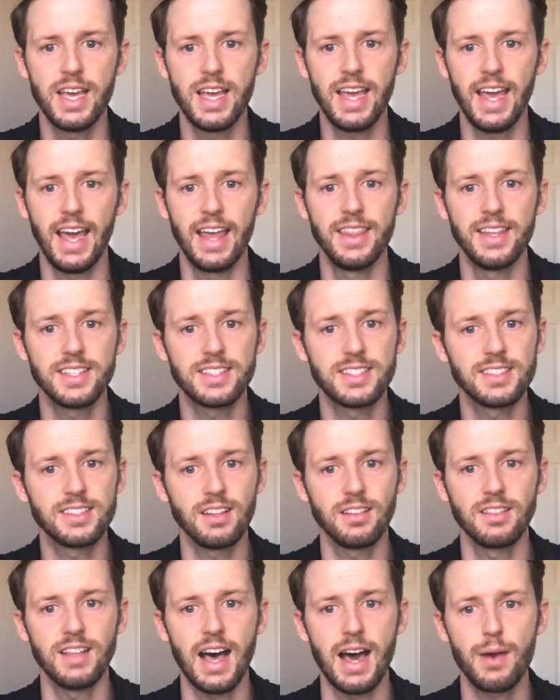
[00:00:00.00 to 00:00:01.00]
And this is
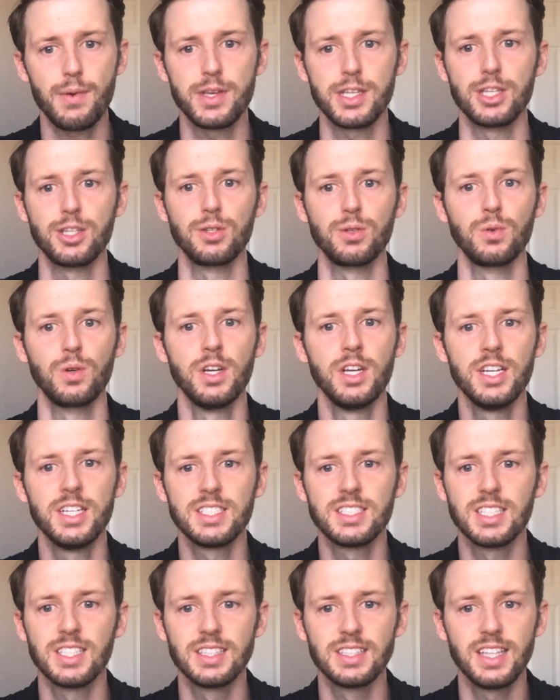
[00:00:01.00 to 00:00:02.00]
allowing you
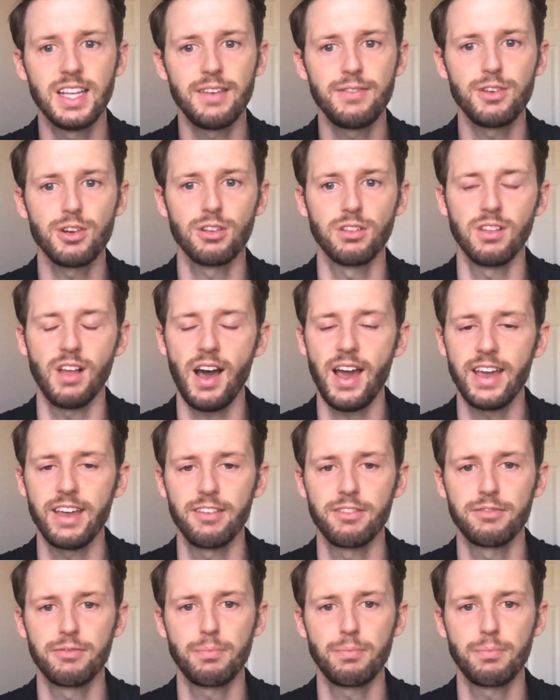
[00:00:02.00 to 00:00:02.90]
to live your life